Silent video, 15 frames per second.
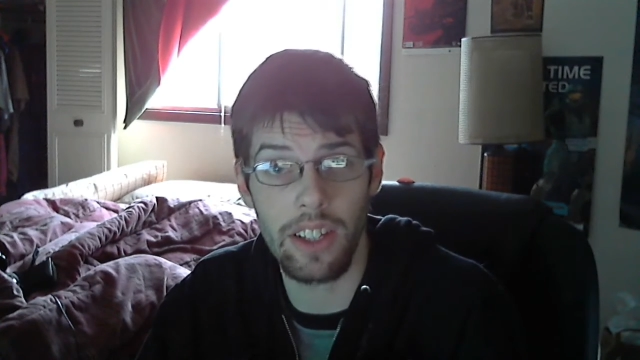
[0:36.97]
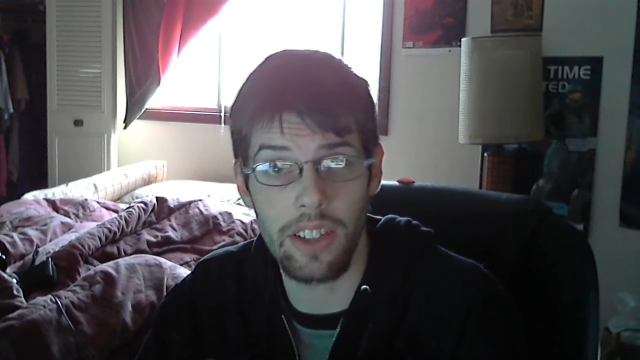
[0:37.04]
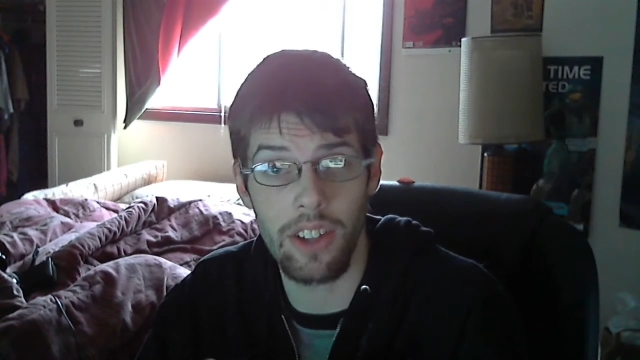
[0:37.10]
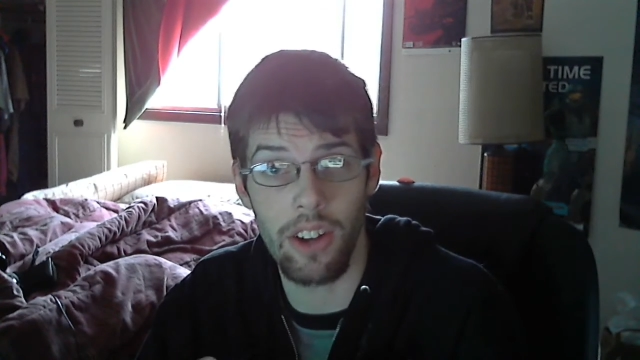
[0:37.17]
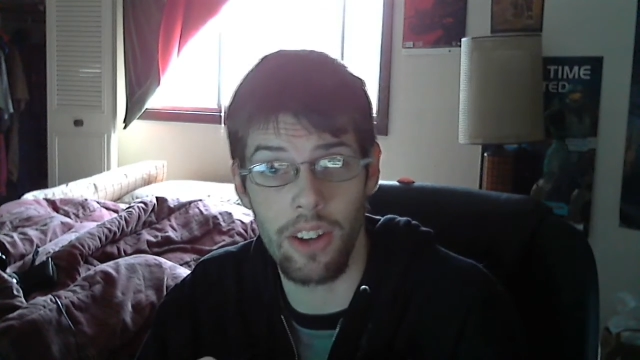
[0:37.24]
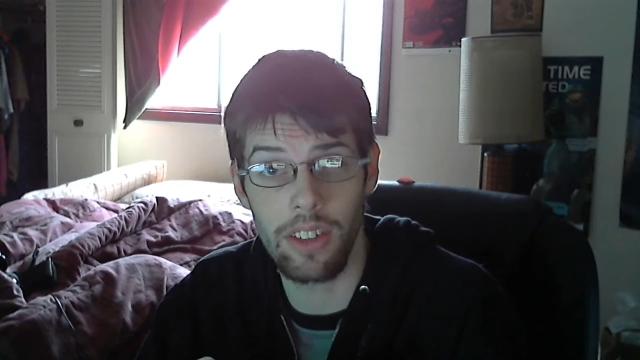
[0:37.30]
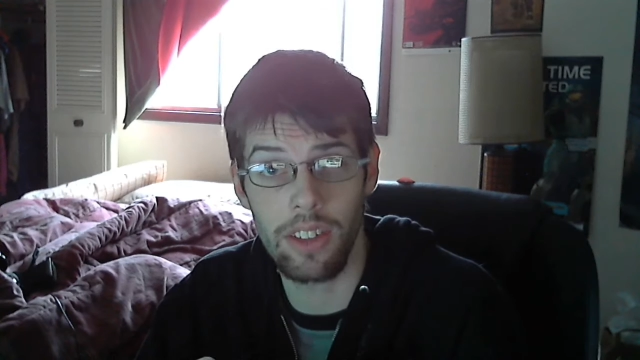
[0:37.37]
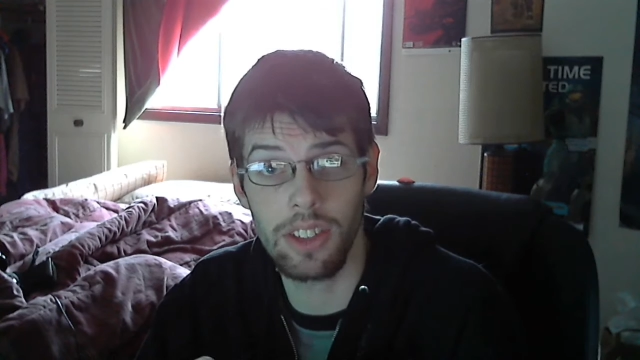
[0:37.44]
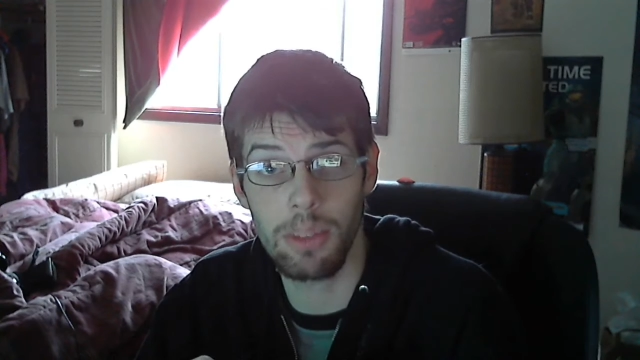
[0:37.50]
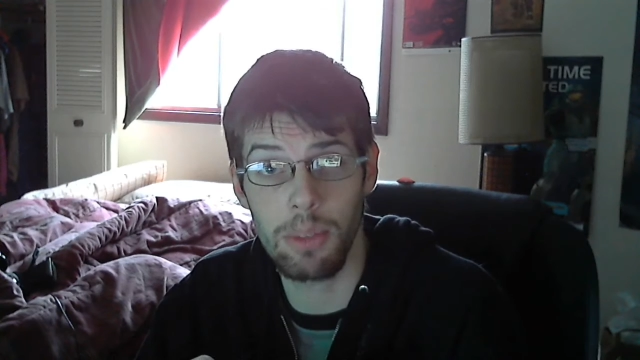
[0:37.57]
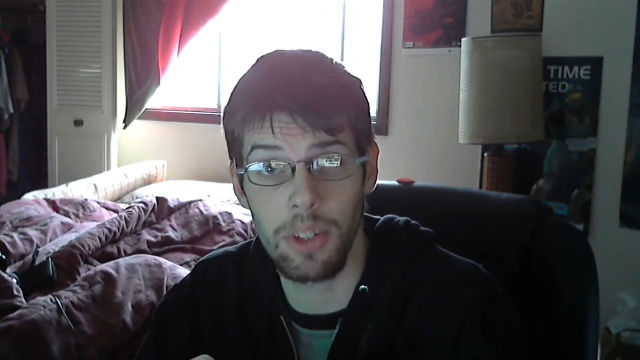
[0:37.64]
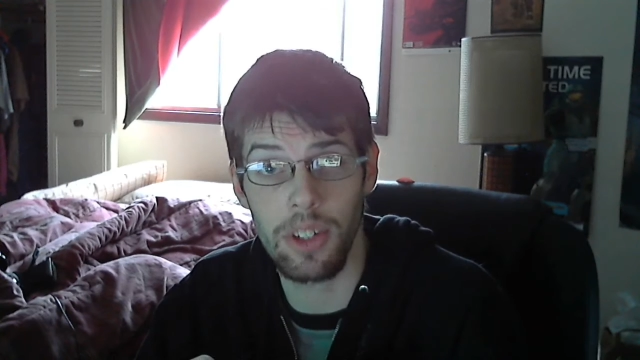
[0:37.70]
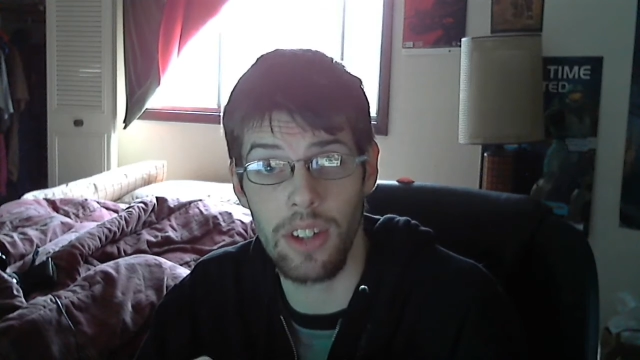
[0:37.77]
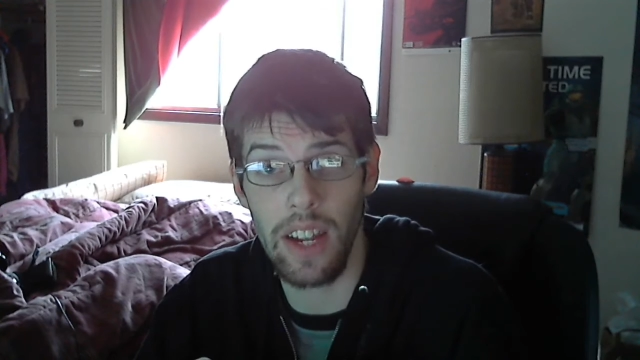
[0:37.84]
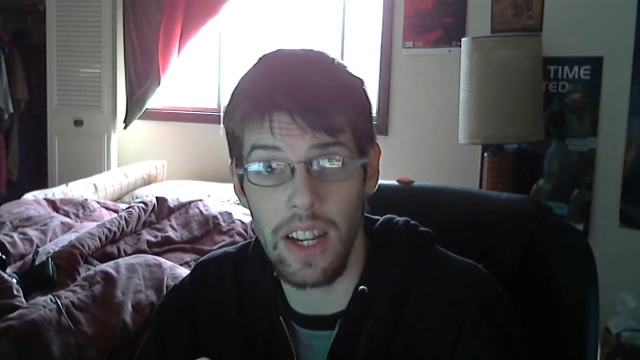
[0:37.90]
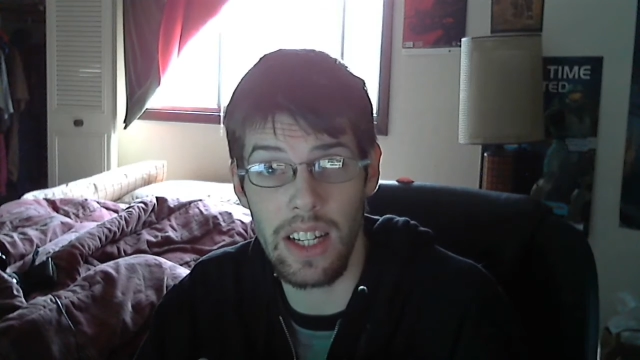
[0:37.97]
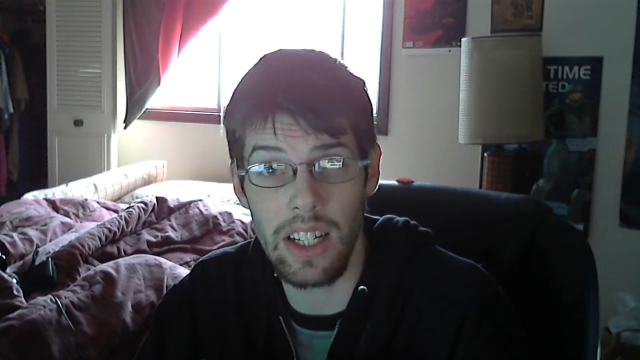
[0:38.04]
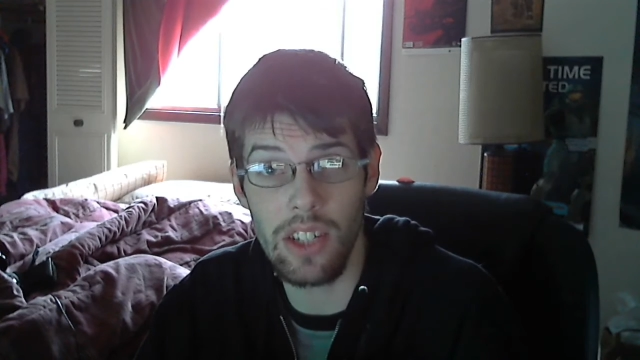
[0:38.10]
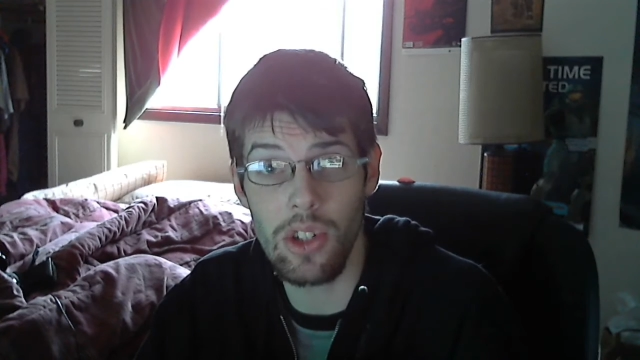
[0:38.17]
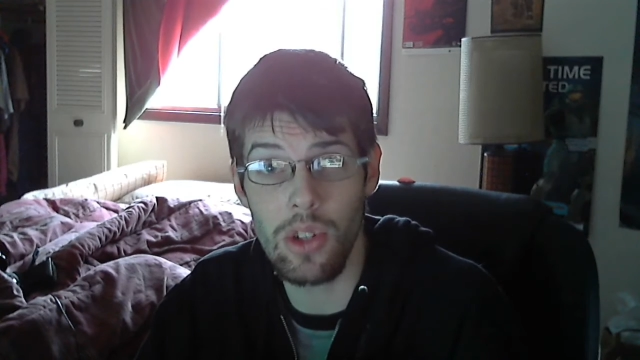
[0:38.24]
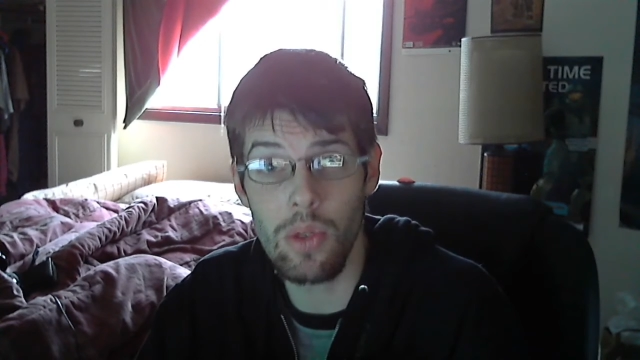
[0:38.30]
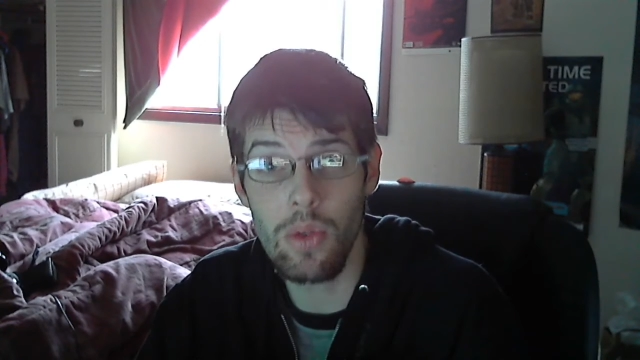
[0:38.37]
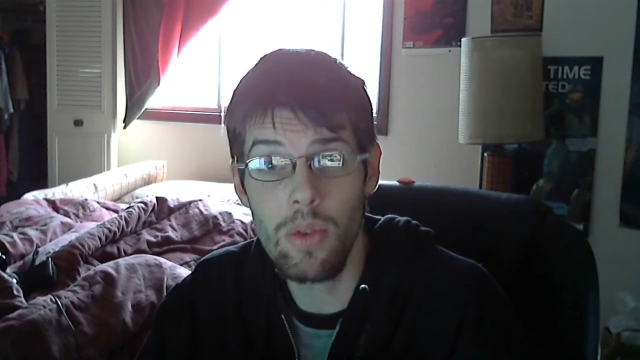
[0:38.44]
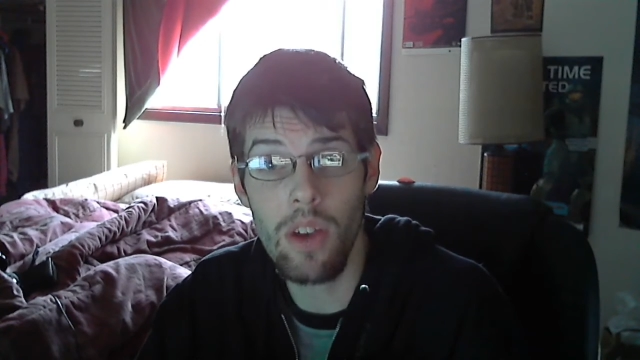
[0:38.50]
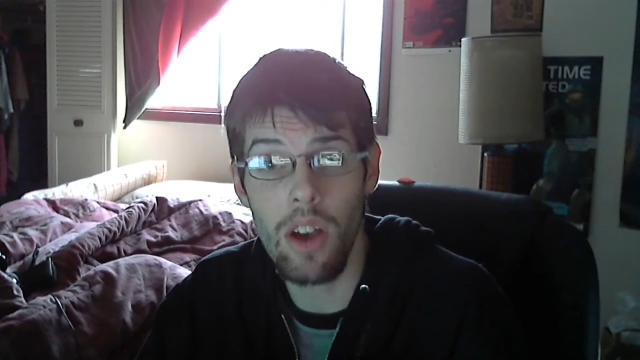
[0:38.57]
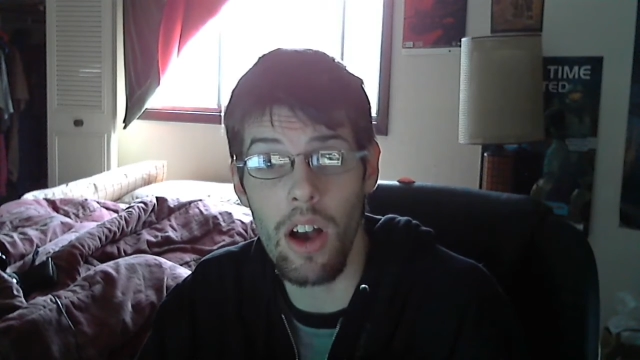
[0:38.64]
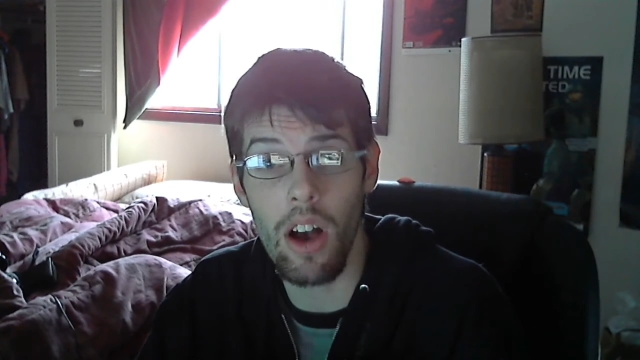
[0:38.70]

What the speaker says: at DarkSplinter82.